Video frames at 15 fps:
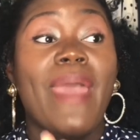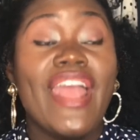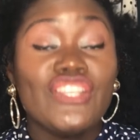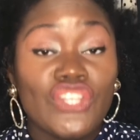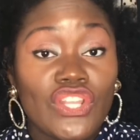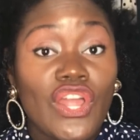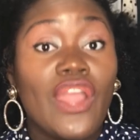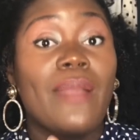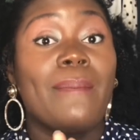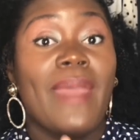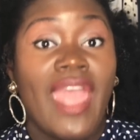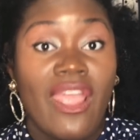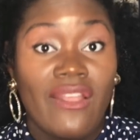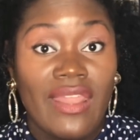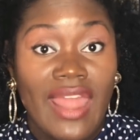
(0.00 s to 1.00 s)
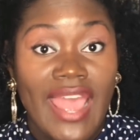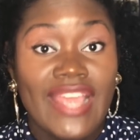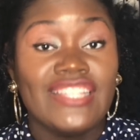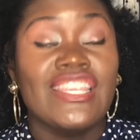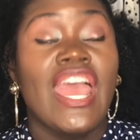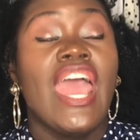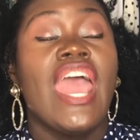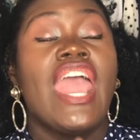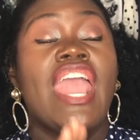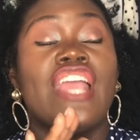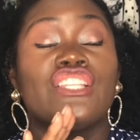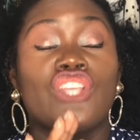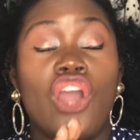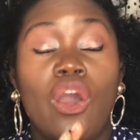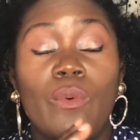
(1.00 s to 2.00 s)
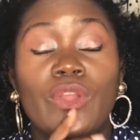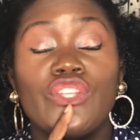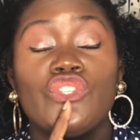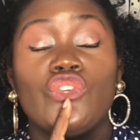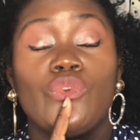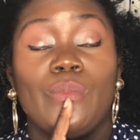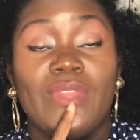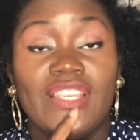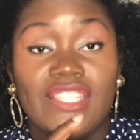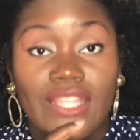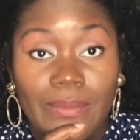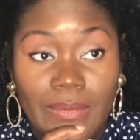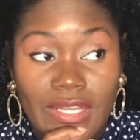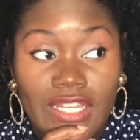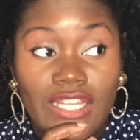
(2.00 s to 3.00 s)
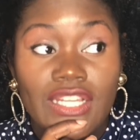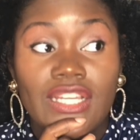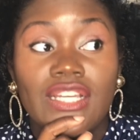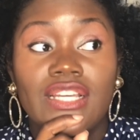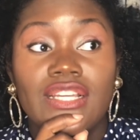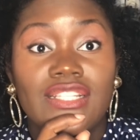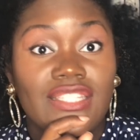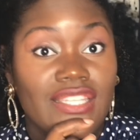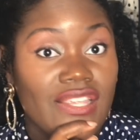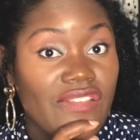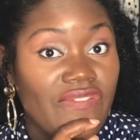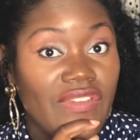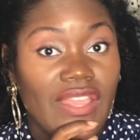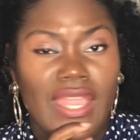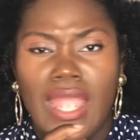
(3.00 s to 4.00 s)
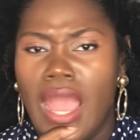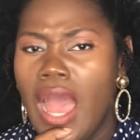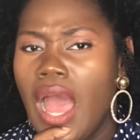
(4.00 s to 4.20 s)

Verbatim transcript: Bachelor in Paradise is going to be some good TV.